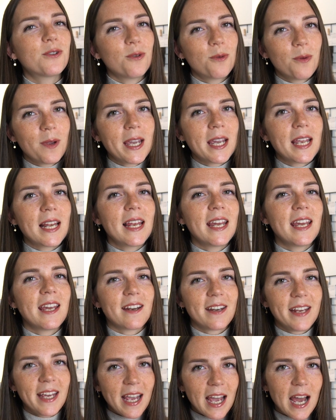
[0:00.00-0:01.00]
To quickly
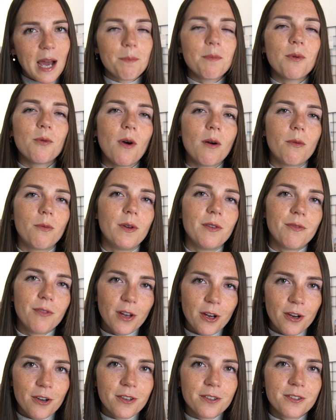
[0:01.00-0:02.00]
recap what we've
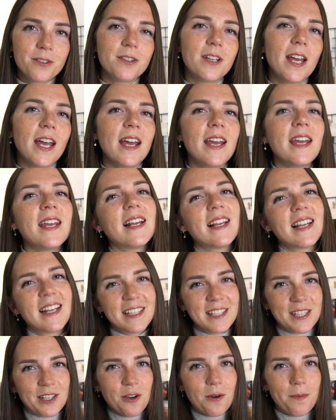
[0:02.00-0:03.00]
learned today,
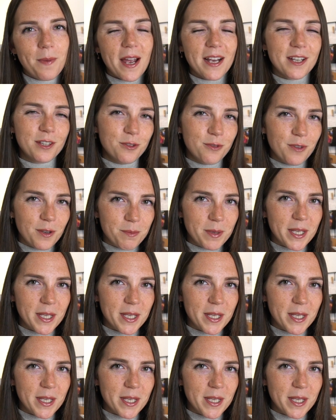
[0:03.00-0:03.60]
let's go back to the